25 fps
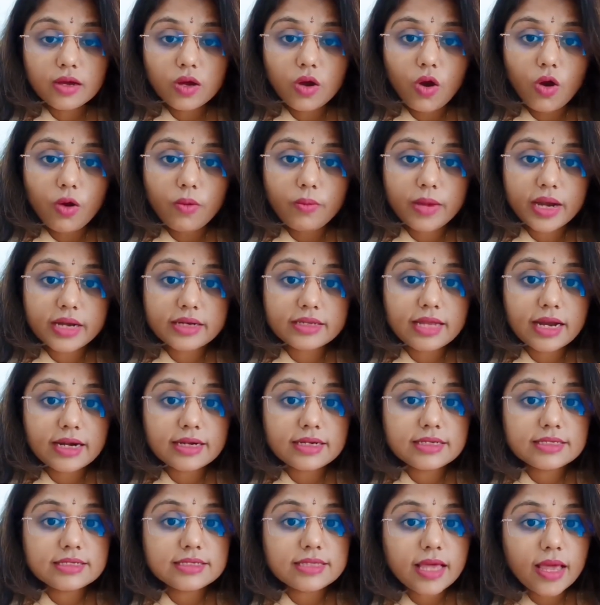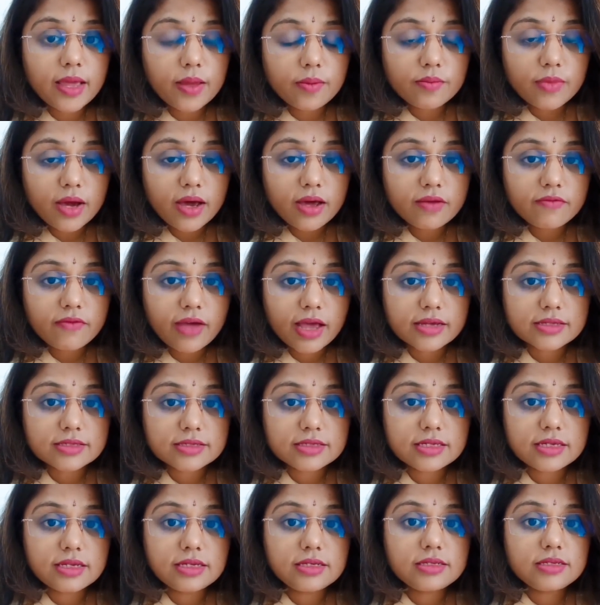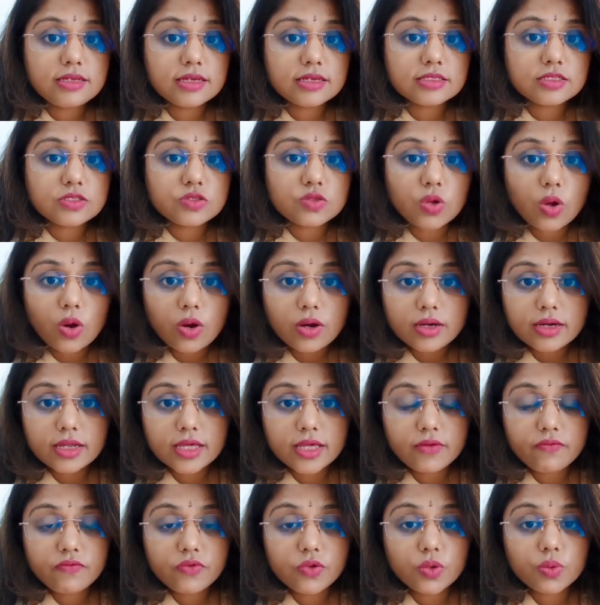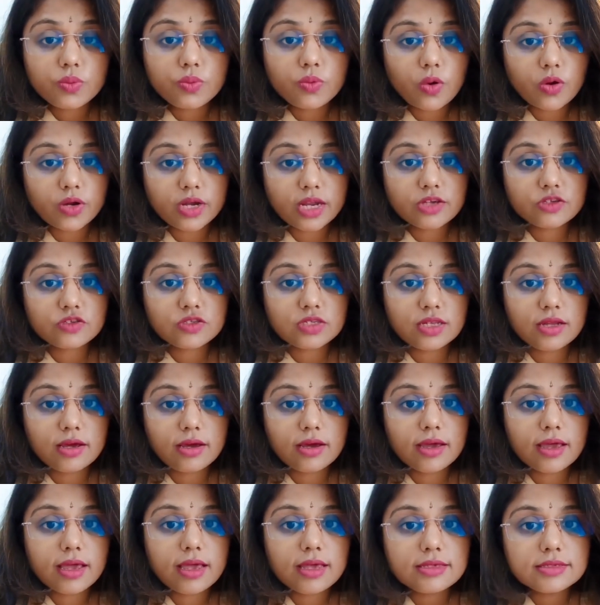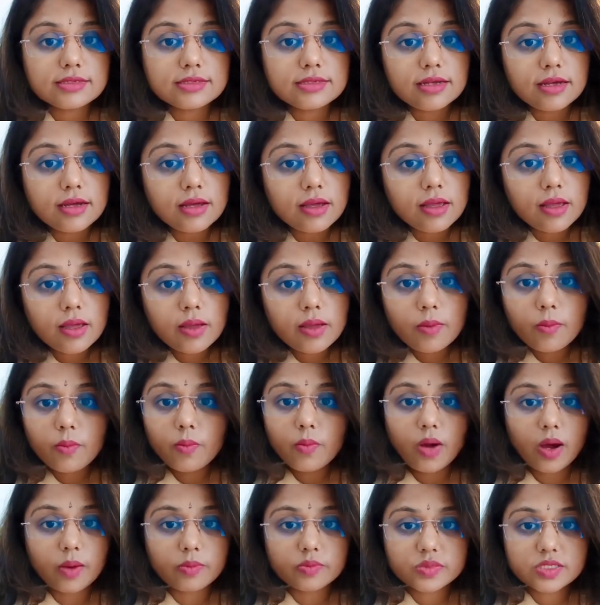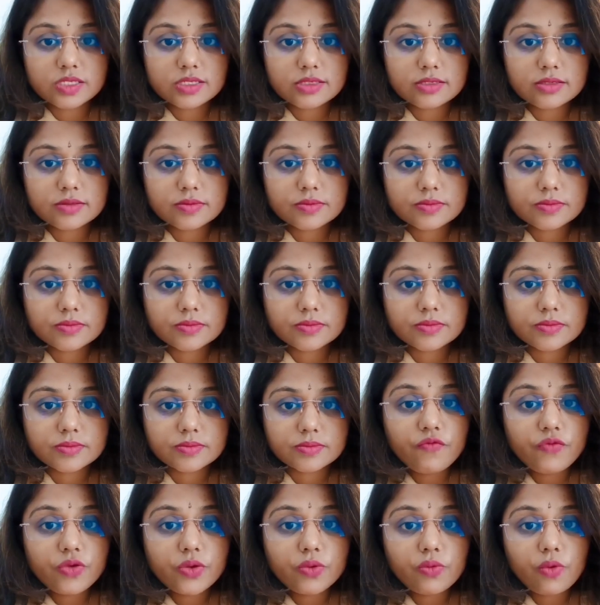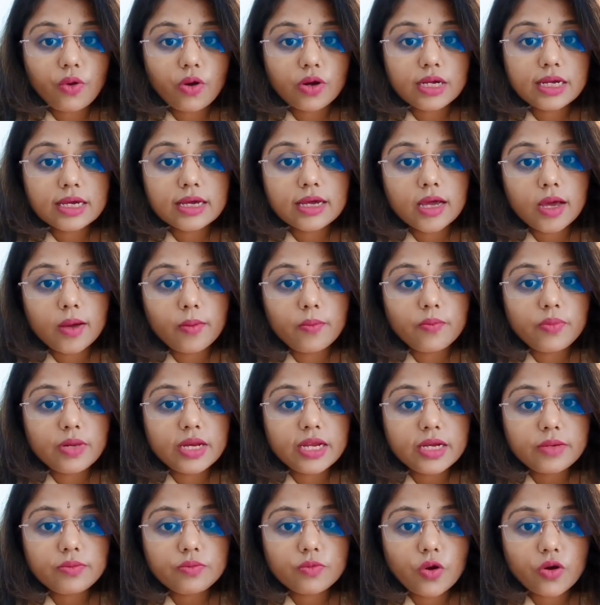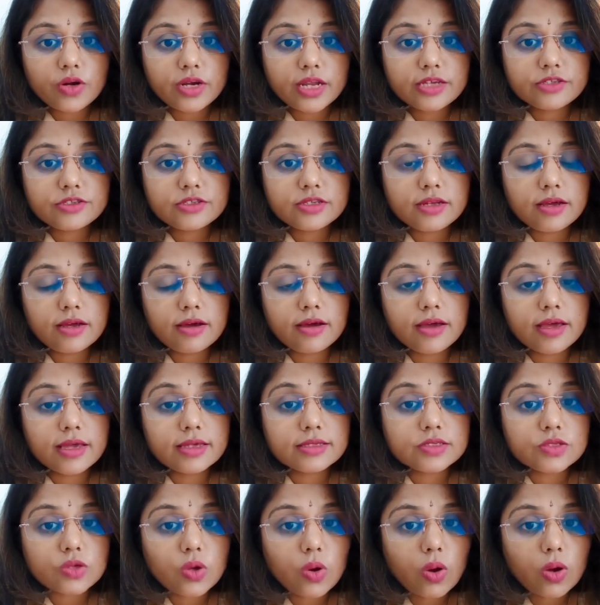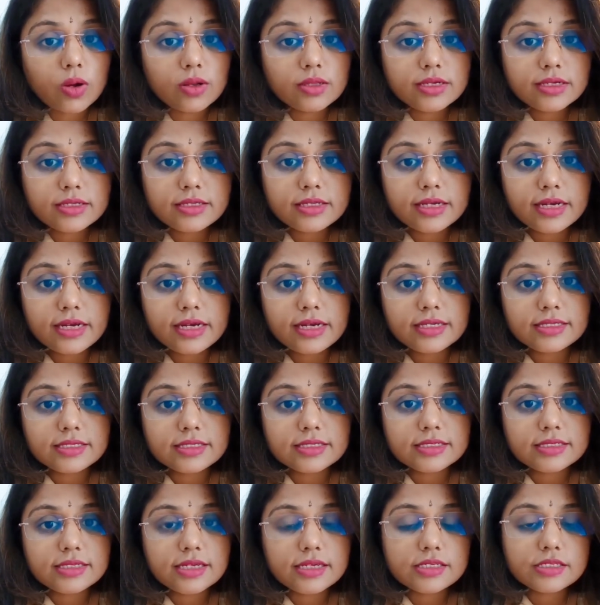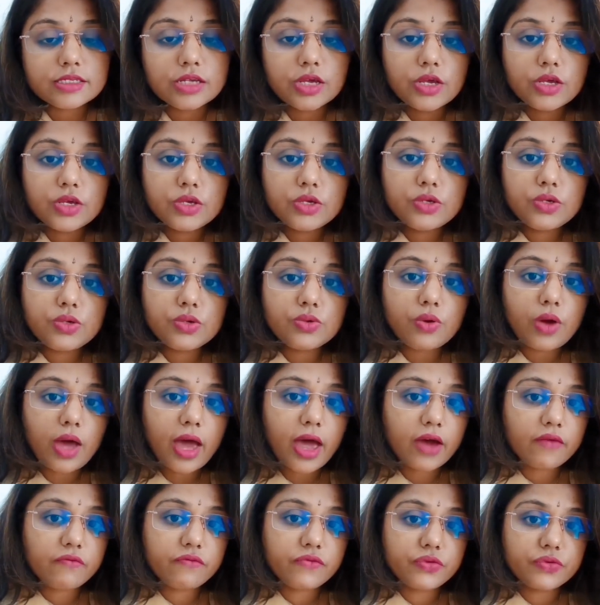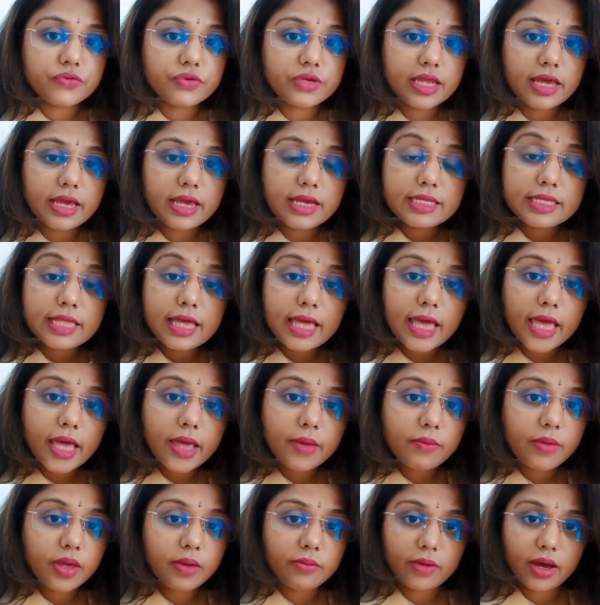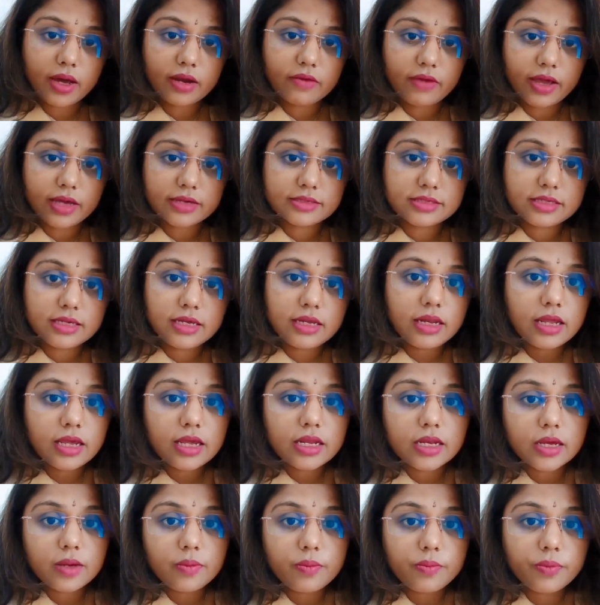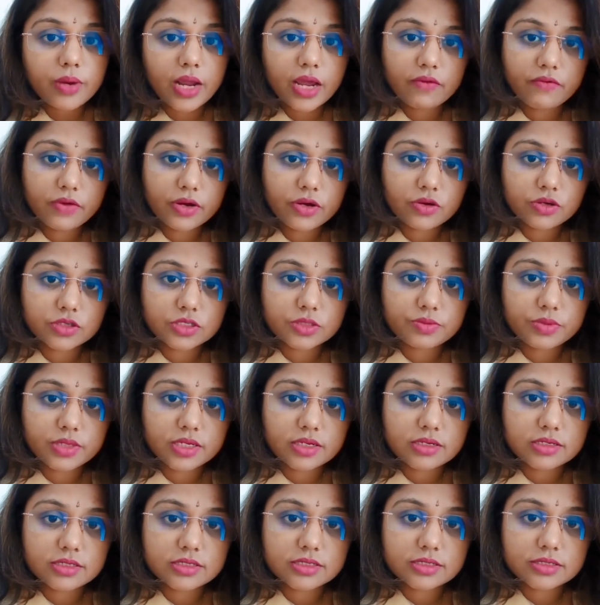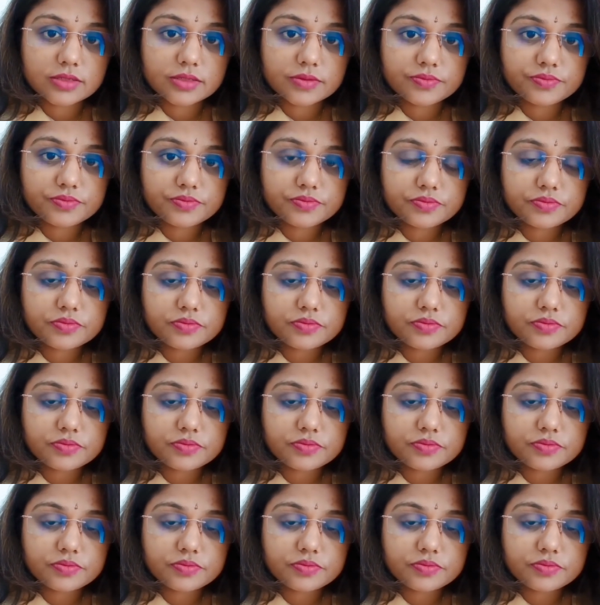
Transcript: in the government, that is MR vaccine, does not give you protection against the mumps. If you want a complete protection against all the 3 diseases, you have to take the MMR vaccine in a private hospitals.